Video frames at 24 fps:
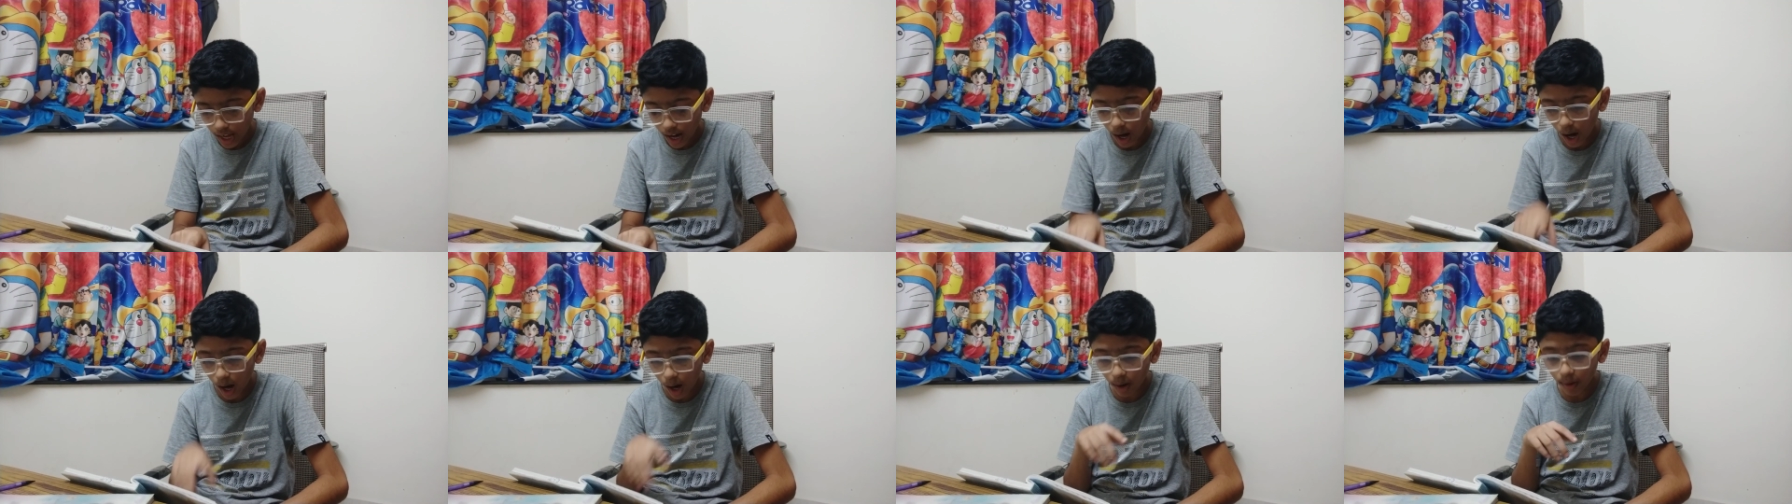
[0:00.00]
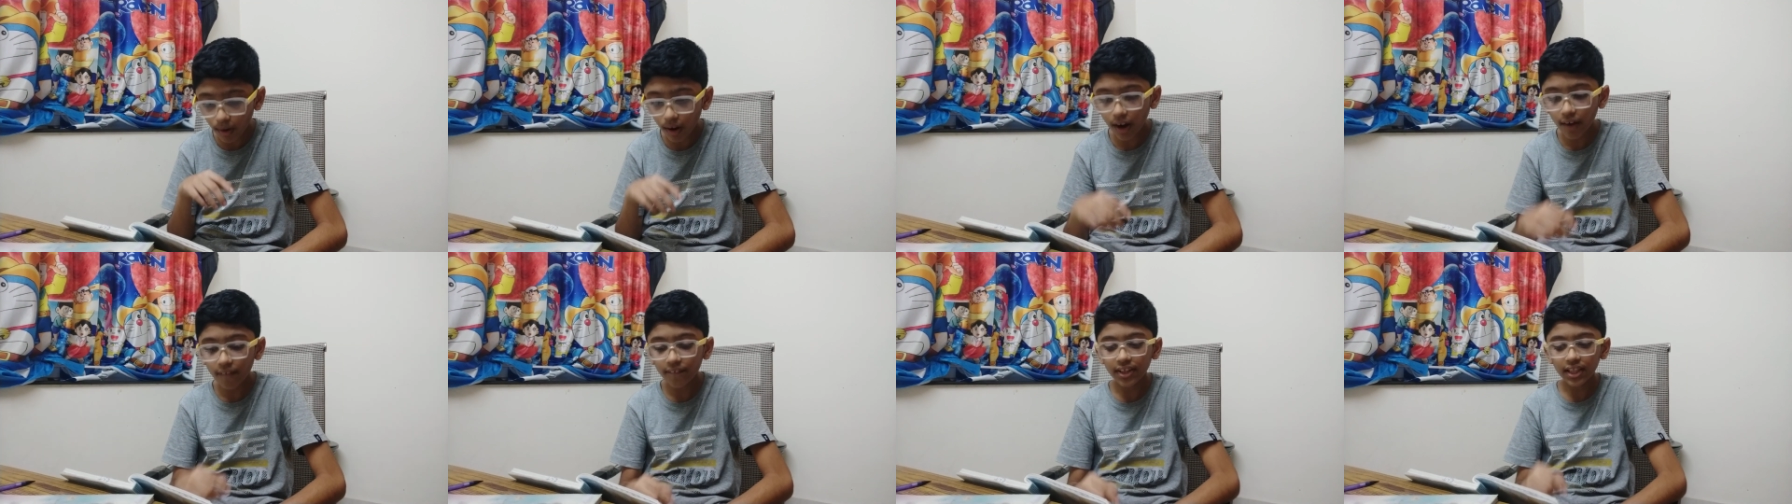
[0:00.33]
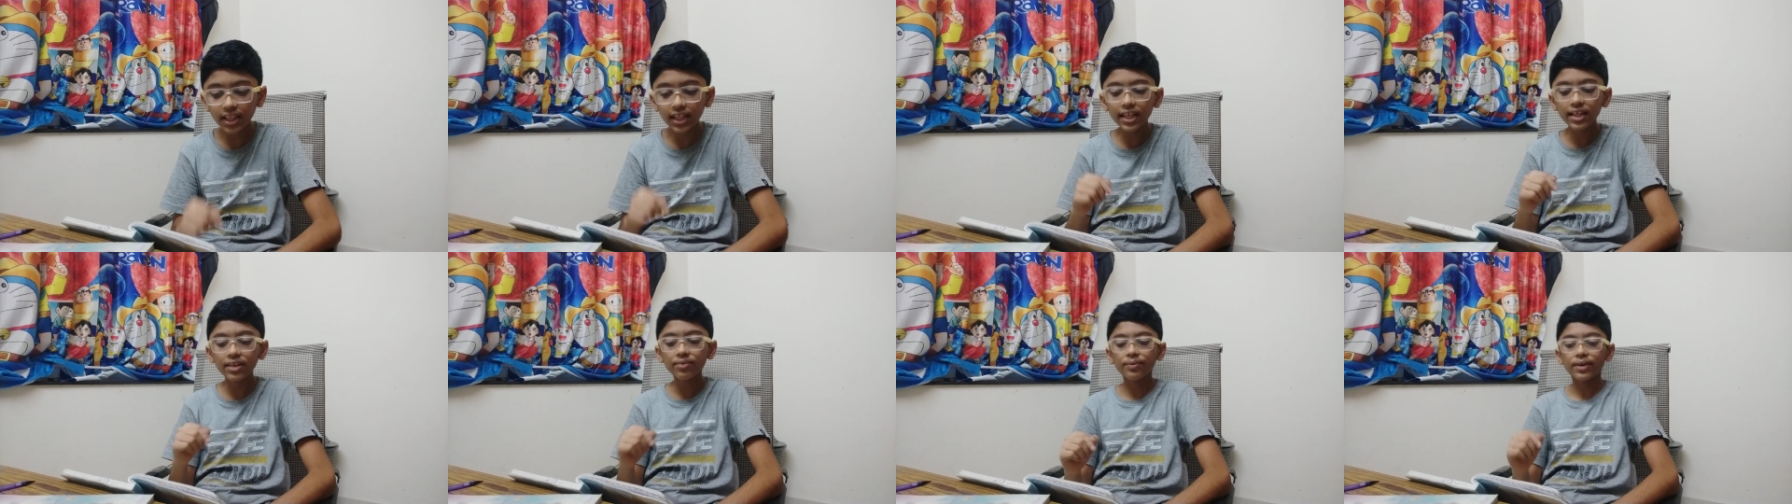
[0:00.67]

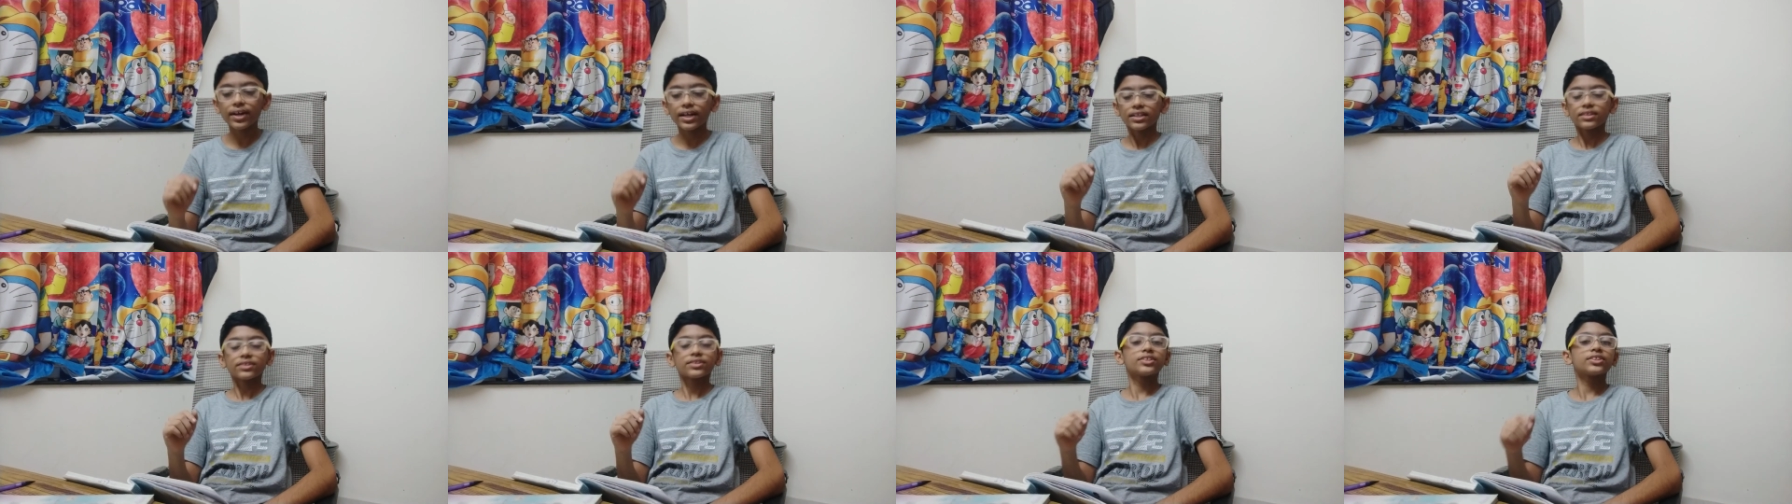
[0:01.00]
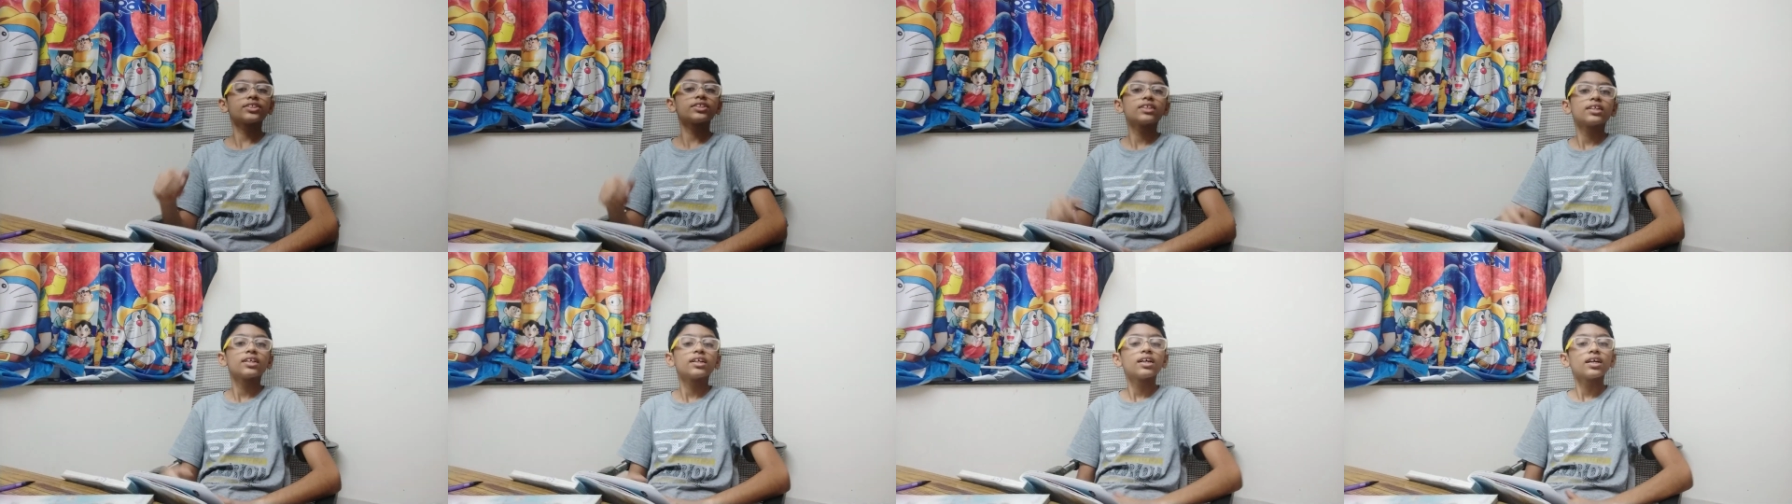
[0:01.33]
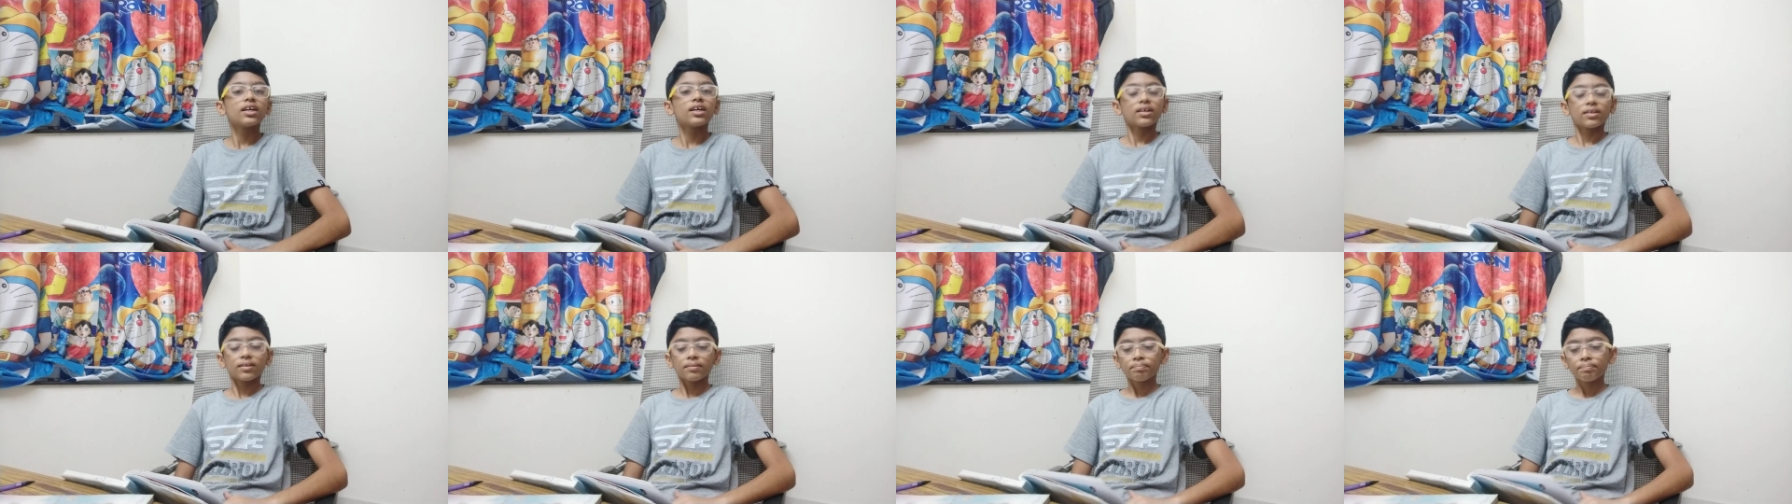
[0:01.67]
Aravalli range,
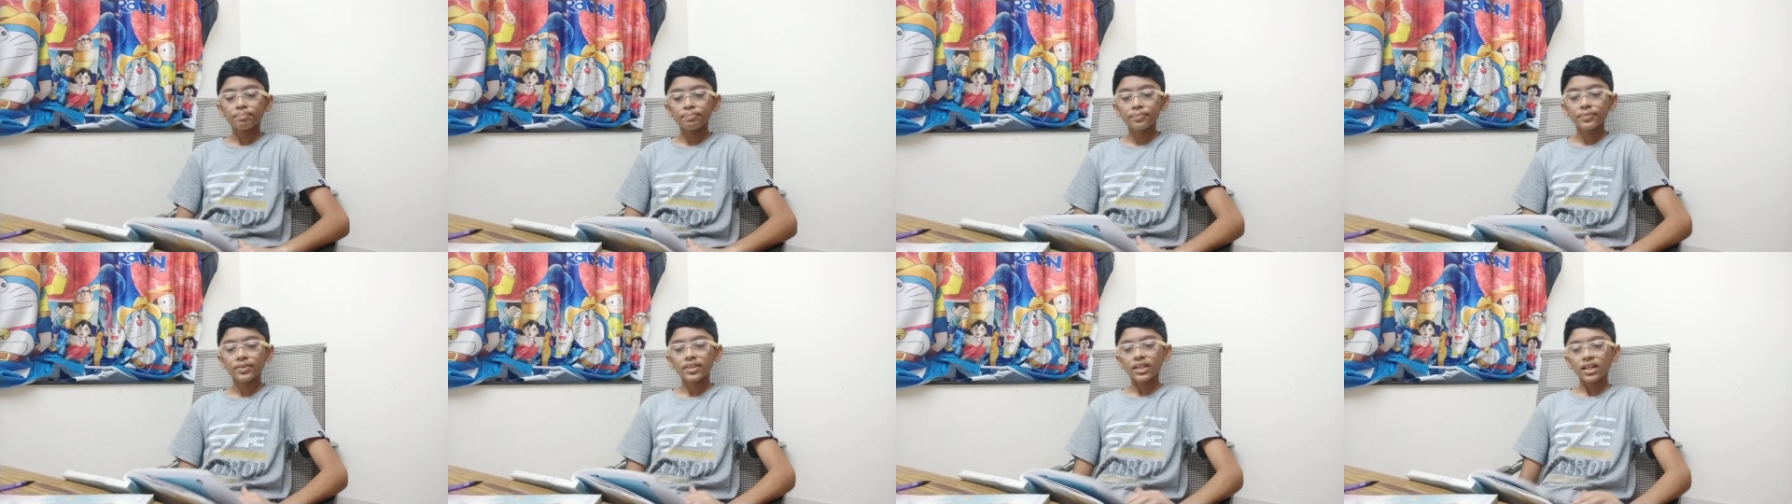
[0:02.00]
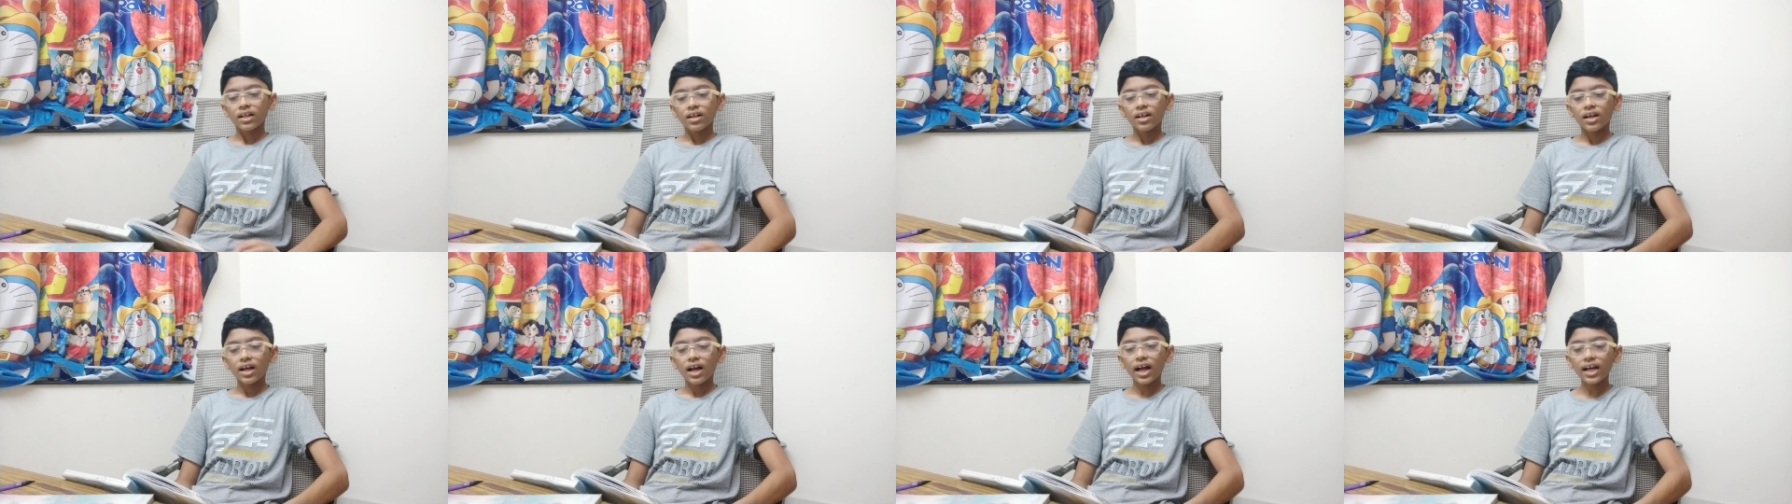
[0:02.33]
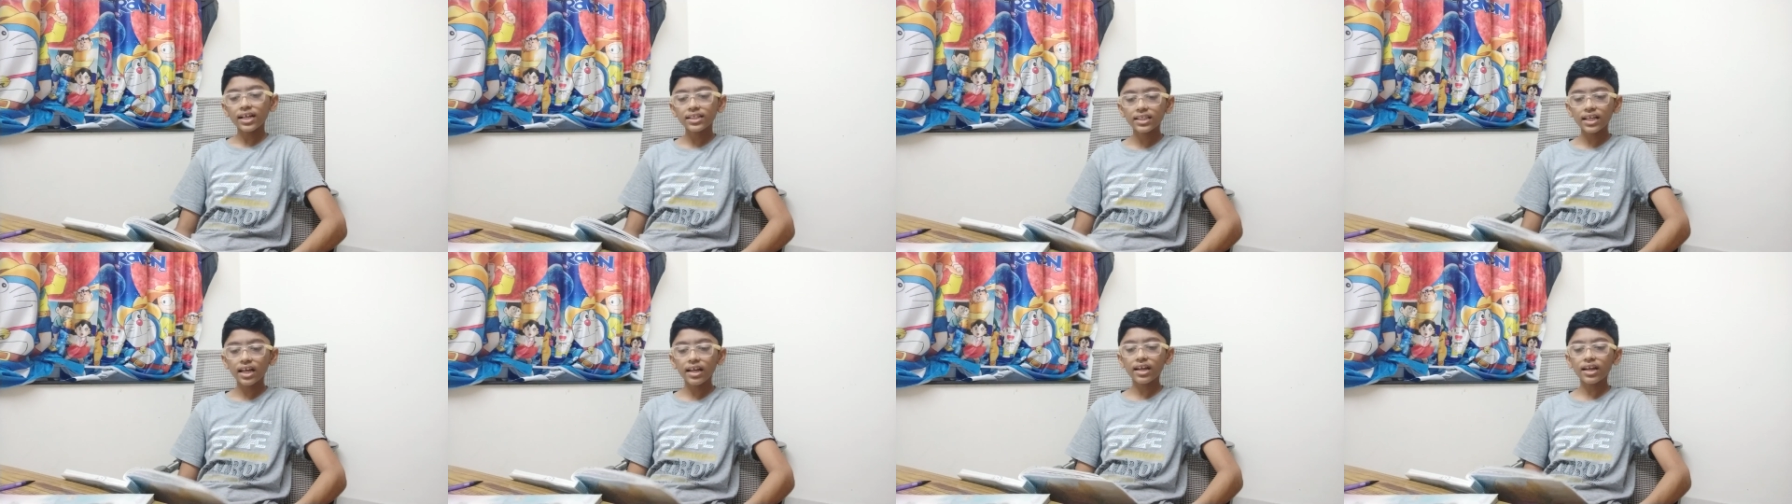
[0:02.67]
I
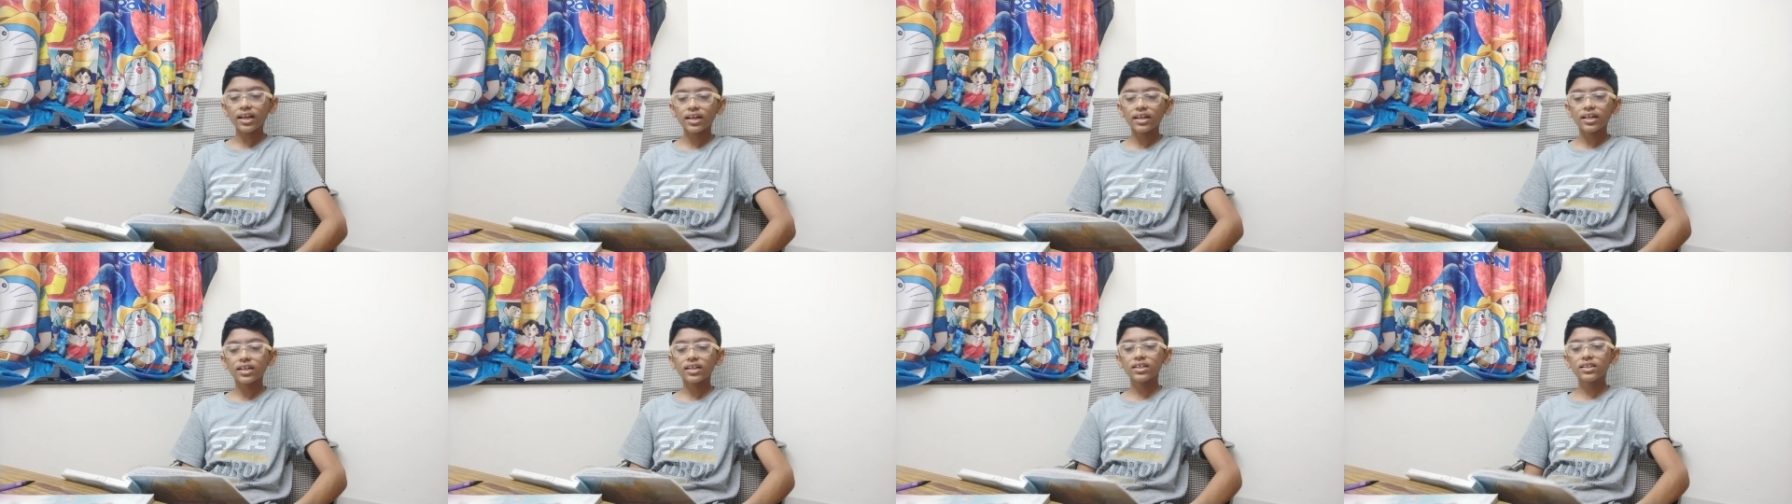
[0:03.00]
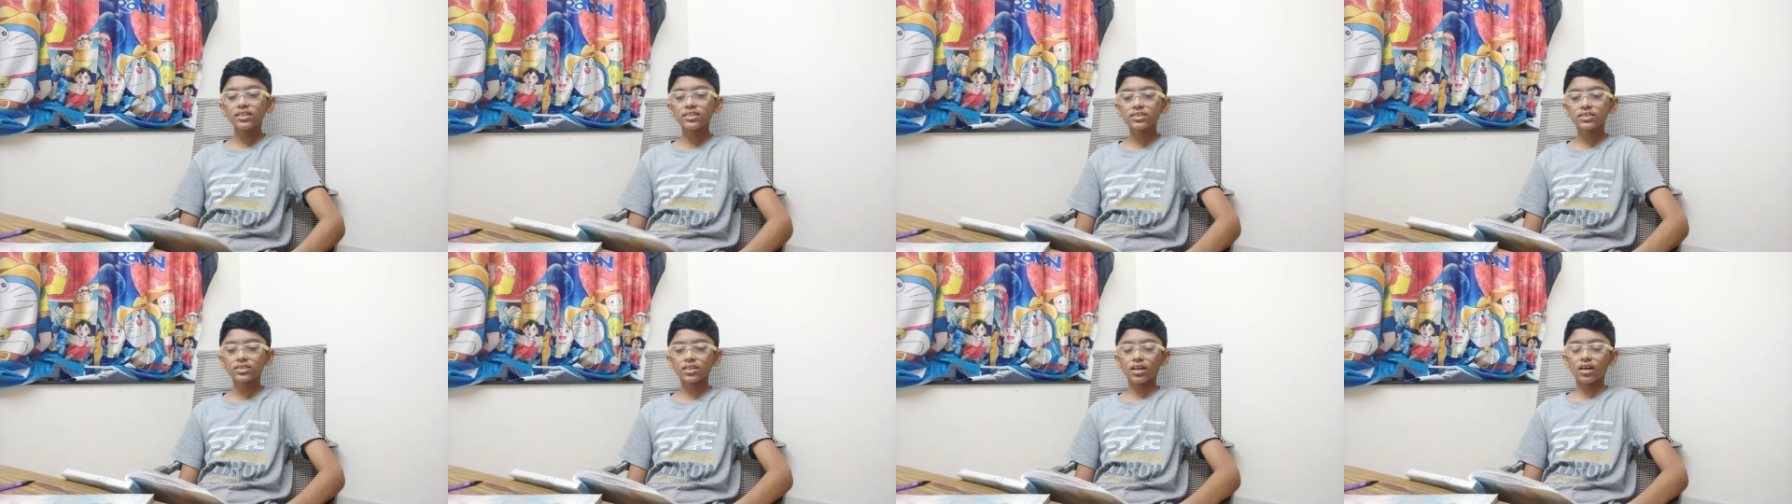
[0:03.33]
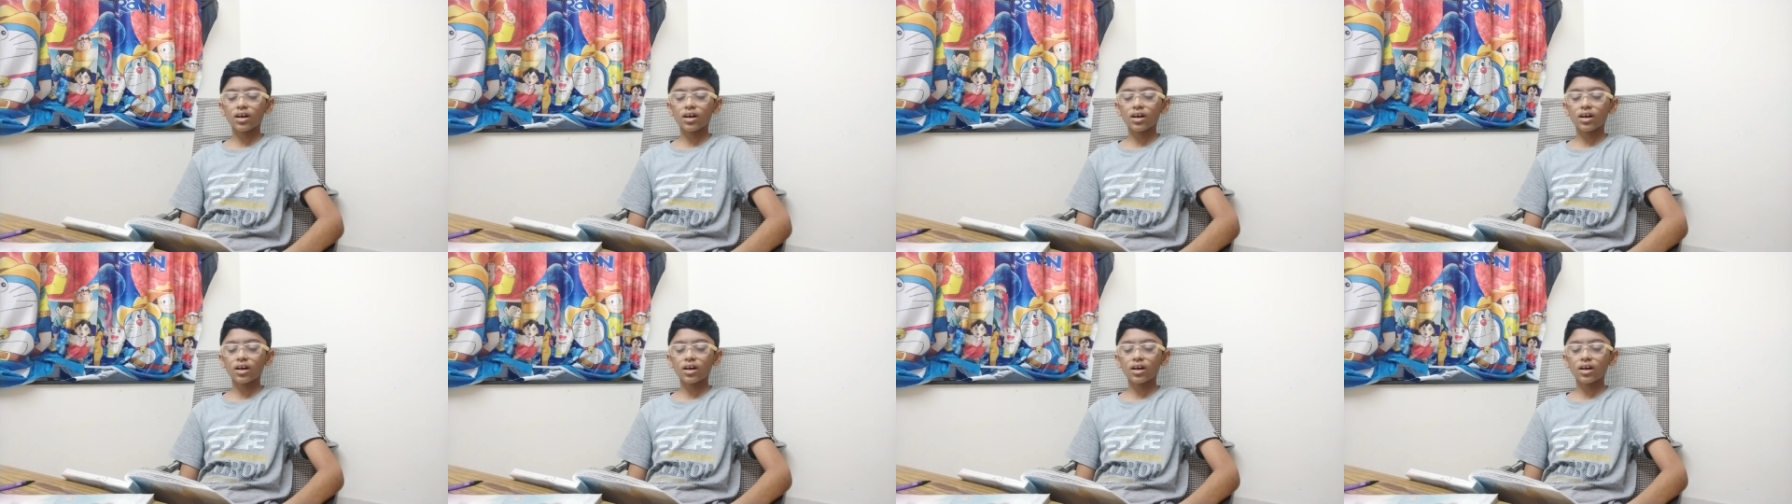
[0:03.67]
think is